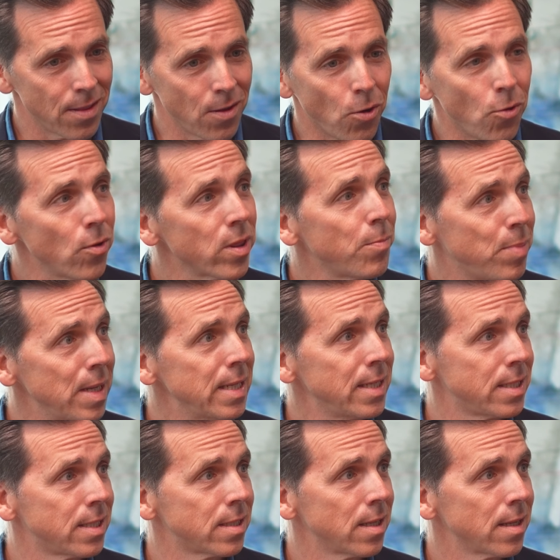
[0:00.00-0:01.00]
all the
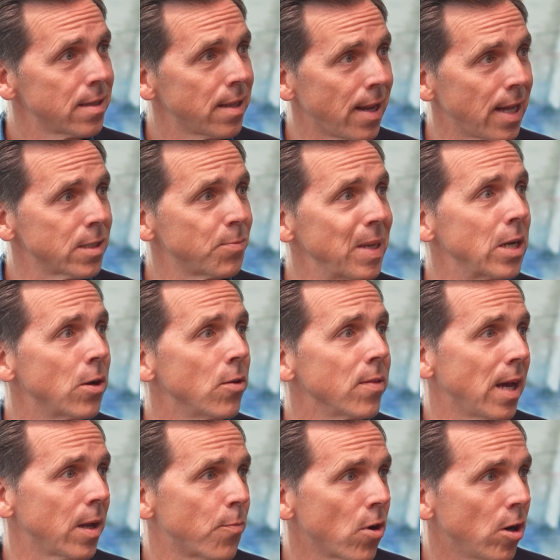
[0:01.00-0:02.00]
bids that has been on
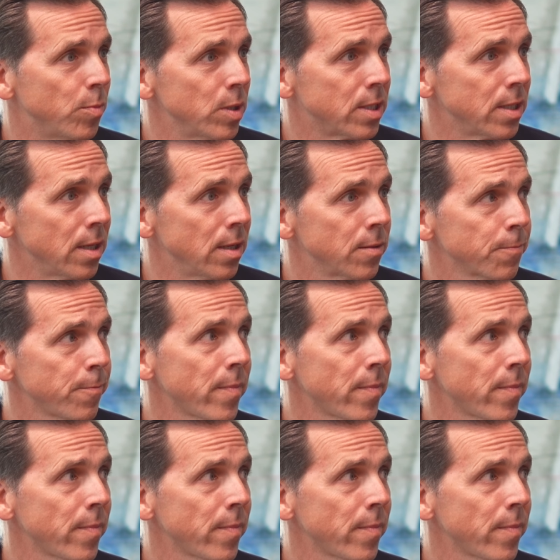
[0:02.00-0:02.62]
that property.